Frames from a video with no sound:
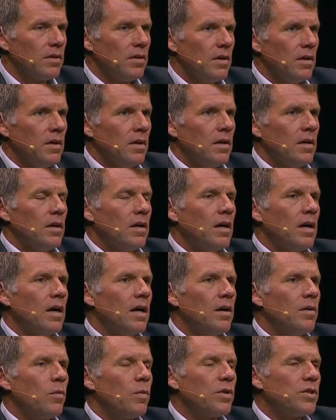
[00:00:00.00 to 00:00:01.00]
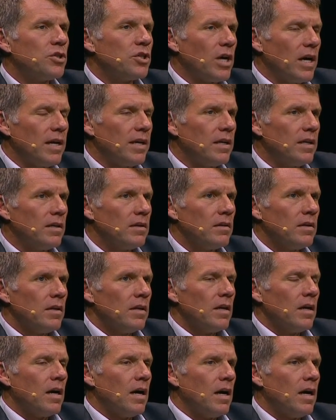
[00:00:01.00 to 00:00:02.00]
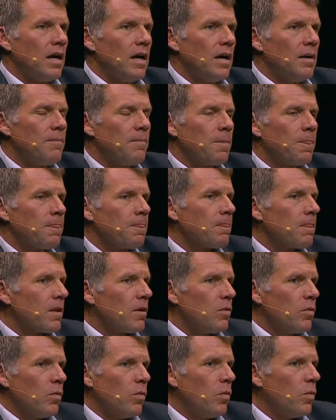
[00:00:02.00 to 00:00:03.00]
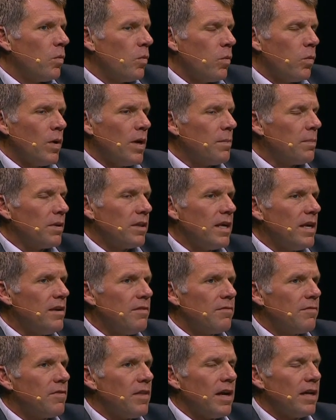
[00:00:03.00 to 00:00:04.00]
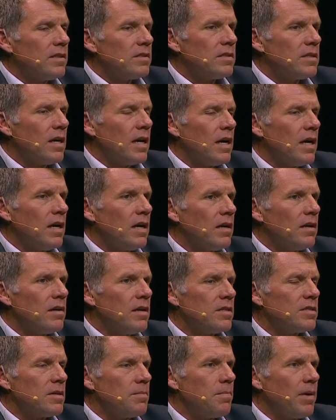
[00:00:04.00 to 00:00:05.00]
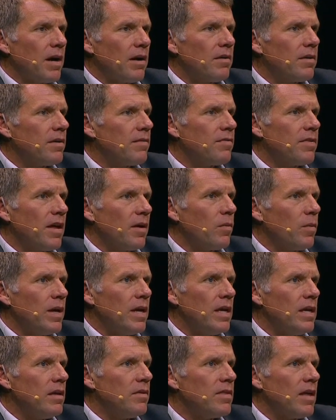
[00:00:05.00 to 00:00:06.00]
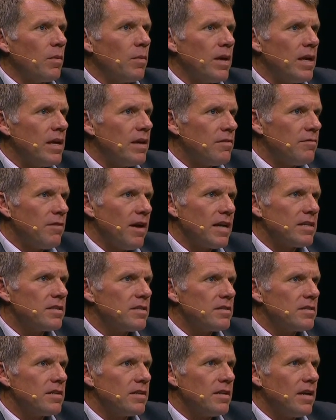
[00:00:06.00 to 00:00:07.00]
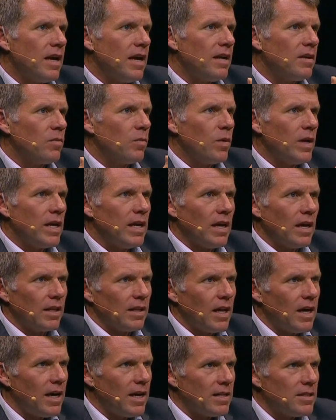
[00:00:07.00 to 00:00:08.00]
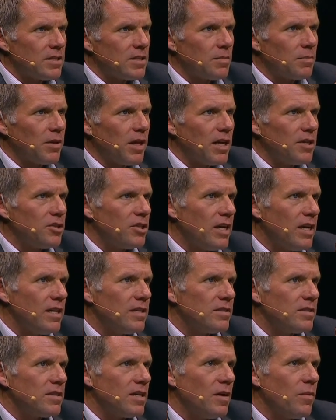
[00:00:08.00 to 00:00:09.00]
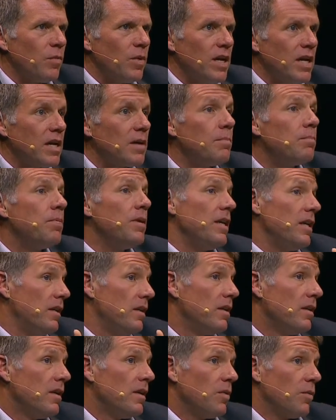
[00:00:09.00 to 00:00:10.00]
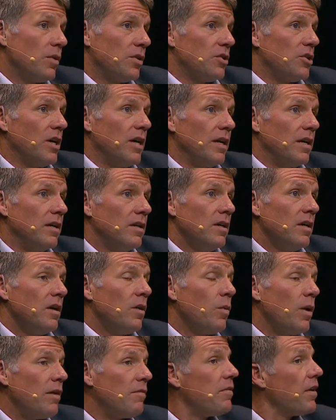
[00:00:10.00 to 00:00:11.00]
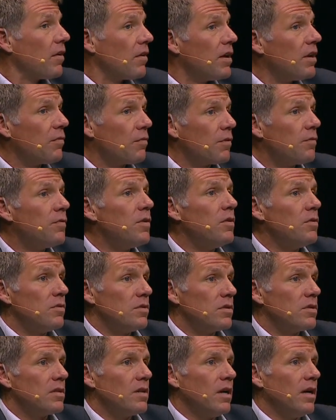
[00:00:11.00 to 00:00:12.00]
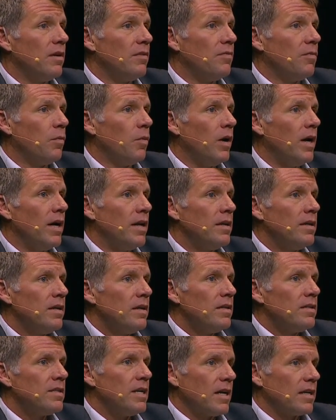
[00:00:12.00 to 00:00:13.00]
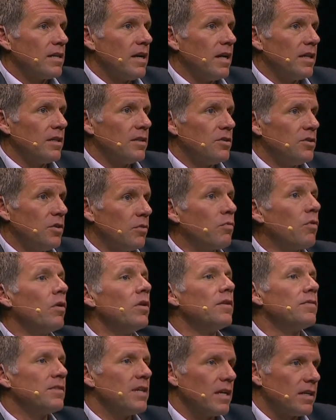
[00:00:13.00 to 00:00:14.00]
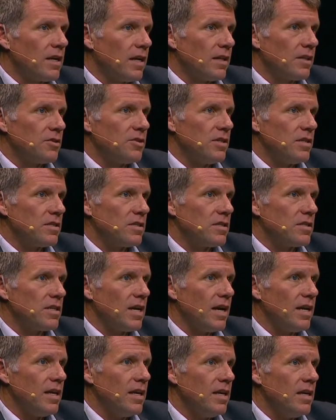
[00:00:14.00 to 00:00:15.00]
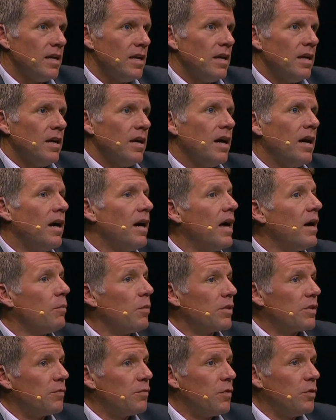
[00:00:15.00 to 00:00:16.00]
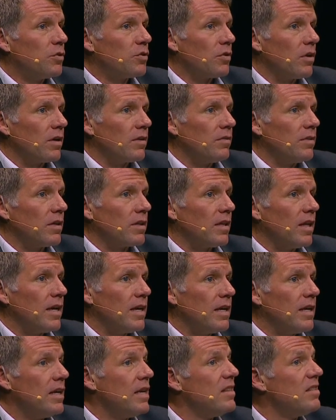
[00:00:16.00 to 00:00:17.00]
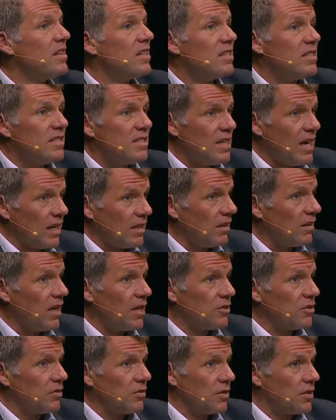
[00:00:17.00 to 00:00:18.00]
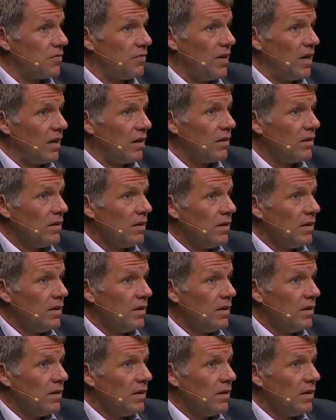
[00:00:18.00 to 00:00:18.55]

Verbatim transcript: Hmm. Uh, with China, um, we believe that uh, it's imperative that we that we invest and we align supply chains and we compete with China. We have very different views of what technology, the role of technology in society, uh, and what the future ought to look like in the technological sphere.